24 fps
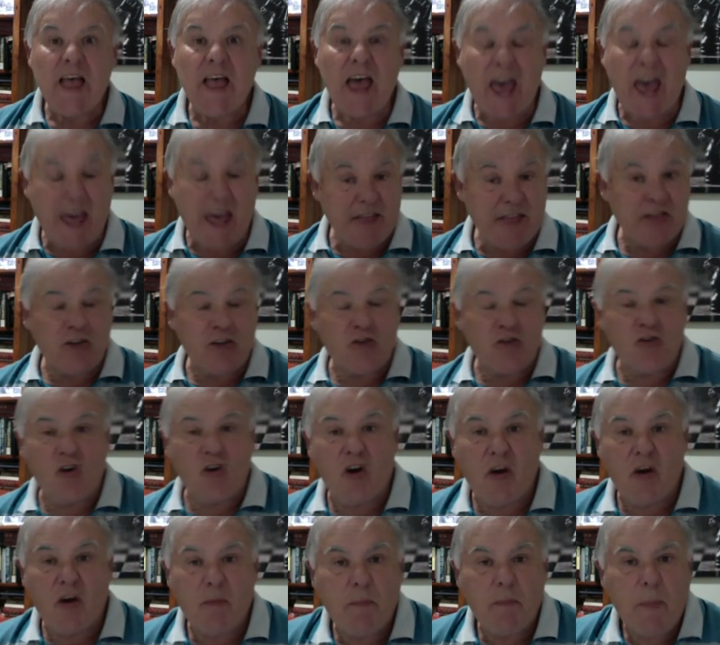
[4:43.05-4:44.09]
At the
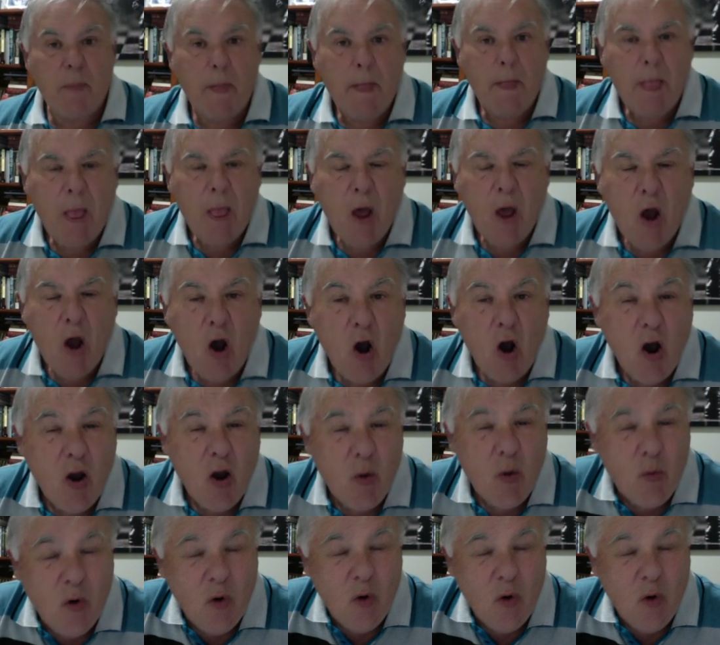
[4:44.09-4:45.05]
time, I